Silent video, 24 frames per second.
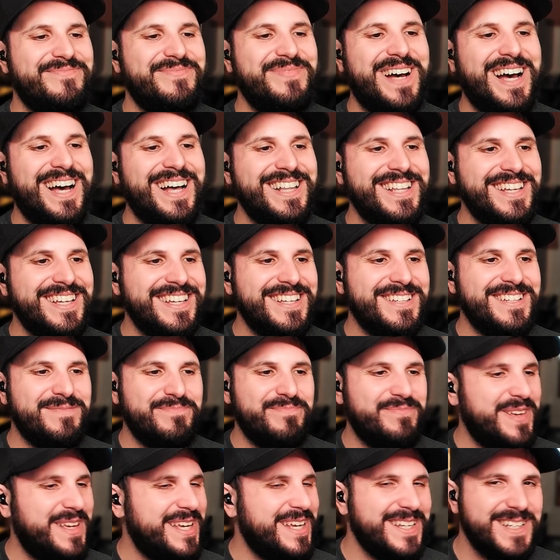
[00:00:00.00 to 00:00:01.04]
Polly is
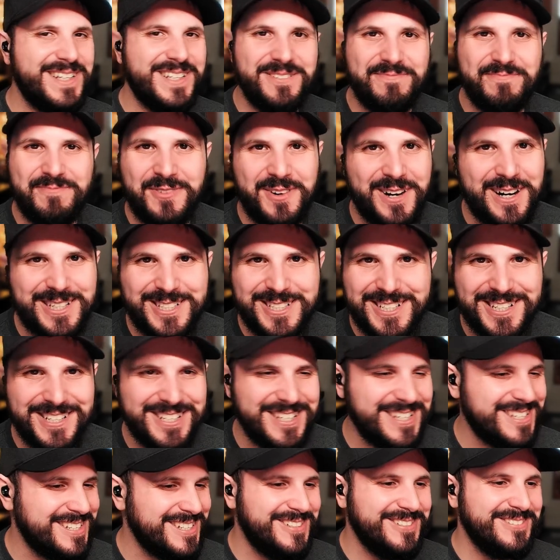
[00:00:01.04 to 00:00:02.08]
being as
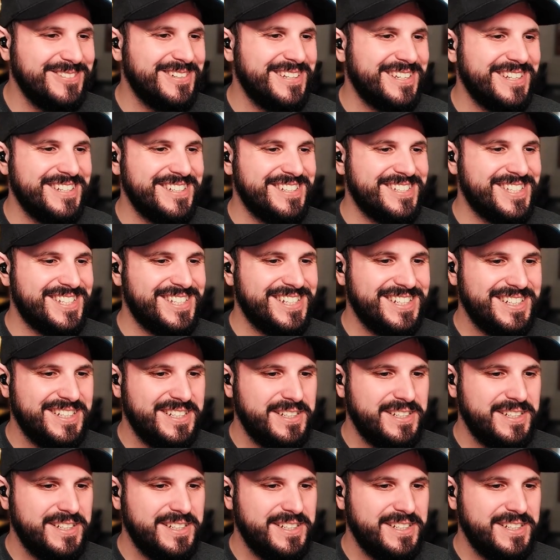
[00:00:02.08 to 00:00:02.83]
precious as always. Tonight.